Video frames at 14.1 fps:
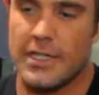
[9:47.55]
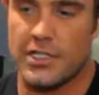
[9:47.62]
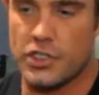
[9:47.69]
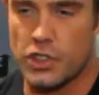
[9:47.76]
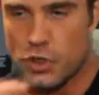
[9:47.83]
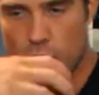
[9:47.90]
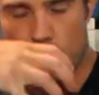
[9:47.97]

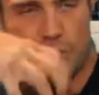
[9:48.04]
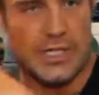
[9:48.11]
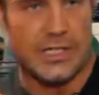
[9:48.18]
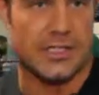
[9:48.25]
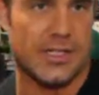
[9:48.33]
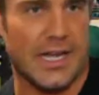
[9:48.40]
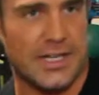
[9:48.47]
using
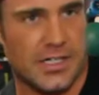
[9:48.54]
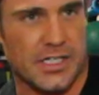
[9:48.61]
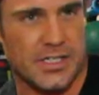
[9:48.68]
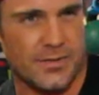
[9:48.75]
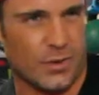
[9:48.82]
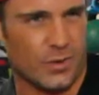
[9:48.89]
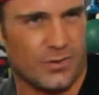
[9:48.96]
to digest
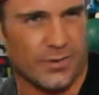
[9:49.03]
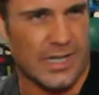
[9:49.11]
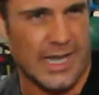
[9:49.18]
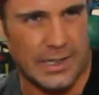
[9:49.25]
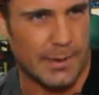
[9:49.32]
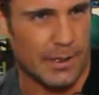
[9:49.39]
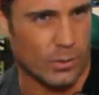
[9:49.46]
food, for lack
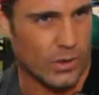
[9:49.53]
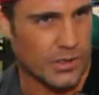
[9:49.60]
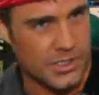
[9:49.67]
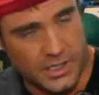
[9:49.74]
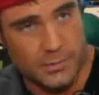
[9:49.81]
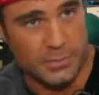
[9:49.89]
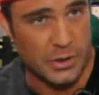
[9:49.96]
of better words, a
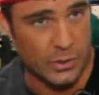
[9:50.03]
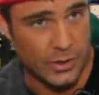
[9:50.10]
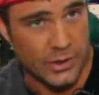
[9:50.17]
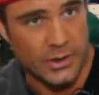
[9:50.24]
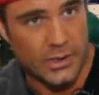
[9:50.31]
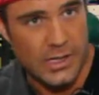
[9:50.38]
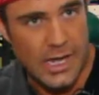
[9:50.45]
computer,
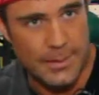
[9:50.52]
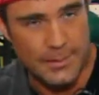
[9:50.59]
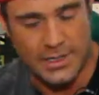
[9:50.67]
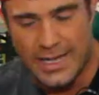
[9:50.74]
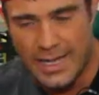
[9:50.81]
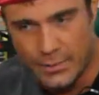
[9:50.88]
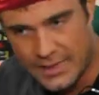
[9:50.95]
I'm
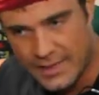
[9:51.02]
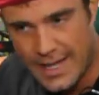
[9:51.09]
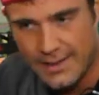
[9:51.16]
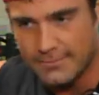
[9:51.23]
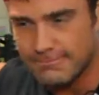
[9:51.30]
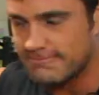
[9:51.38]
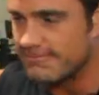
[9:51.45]
allowing
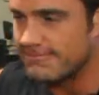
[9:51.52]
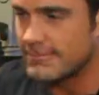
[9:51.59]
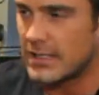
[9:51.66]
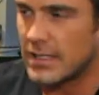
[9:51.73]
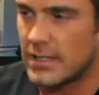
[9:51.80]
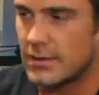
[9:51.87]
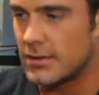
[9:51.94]

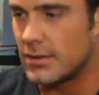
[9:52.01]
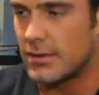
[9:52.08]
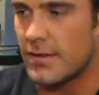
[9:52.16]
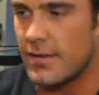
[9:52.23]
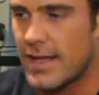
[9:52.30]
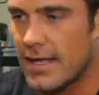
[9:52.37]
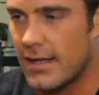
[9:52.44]

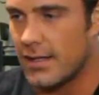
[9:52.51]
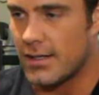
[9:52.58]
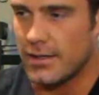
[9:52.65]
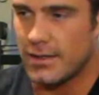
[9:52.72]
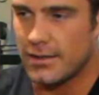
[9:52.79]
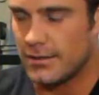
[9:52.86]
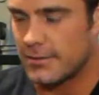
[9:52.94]

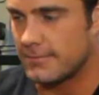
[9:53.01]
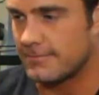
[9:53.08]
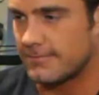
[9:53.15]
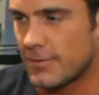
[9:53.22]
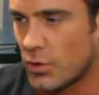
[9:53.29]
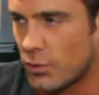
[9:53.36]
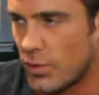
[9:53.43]
the
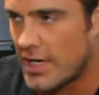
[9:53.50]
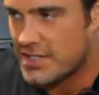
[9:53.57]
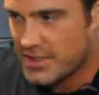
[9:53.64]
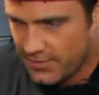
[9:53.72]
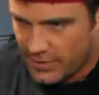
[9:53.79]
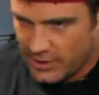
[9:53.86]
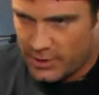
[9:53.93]
rest
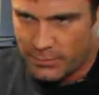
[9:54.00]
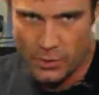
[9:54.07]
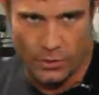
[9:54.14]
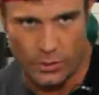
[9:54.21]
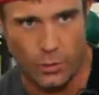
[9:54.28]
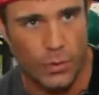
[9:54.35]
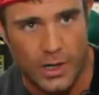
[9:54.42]
of the computer
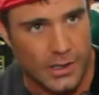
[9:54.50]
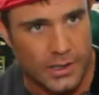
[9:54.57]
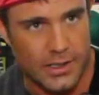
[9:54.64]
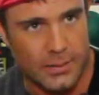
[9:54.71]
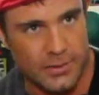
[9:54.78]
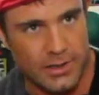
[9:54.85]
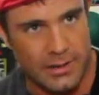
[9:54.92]
to work.
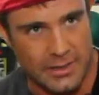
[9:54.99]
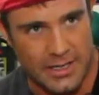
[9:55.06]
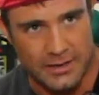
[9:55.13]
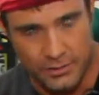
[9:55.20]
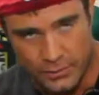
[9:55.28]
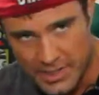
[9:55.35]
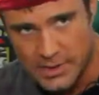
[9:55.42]
I'm allowing
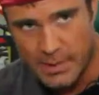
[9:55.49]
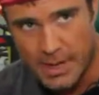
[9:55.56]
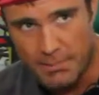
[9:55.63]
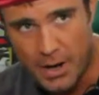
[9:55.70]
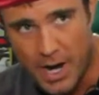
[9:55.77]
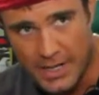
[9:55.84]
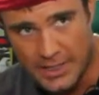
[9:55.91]
the rest of my
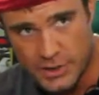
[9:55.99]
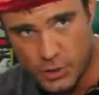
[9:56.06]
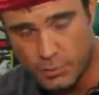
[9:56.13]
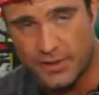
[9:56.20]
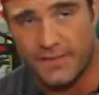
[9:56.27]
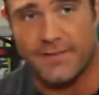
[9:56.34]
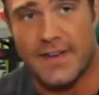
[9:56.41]
body to
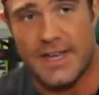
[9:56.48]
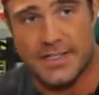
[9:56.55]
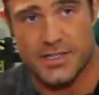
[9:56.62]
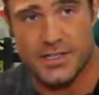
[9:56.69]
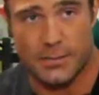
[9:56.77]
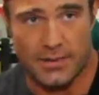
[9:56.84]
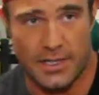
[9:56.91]
prevent
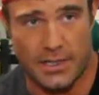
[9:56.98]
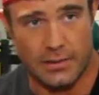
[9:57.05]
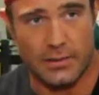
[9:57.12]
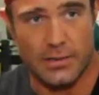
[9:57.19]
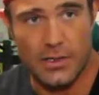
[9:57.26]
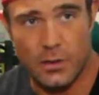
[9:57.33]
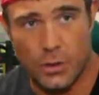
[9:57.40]
something.
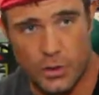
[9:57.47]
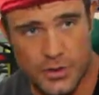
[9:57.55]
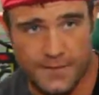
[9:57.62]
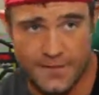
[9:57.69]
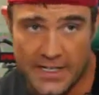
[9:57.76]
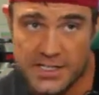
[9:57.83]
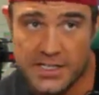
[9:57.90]
or to
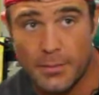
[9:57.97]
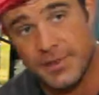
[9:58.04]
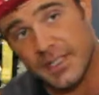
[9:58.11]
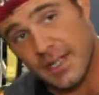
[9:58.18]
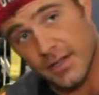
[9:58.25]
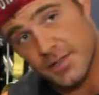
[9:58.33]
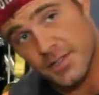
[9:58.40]
fix
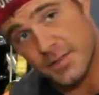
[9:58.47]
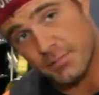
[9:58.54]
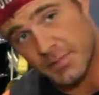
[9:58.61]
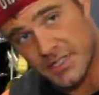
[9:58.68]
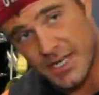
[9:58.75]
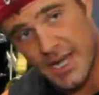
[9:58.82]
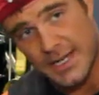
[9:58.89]
something else
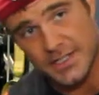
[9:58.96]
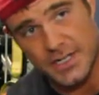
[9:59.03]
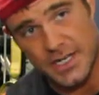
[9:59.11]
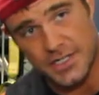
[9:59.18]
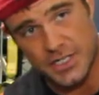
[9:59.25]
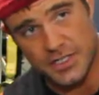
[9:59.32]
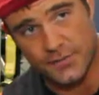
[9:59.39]
besides
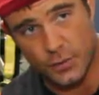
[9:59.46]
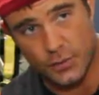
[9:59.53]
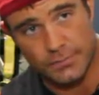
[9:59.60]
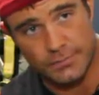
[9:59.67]
digest food.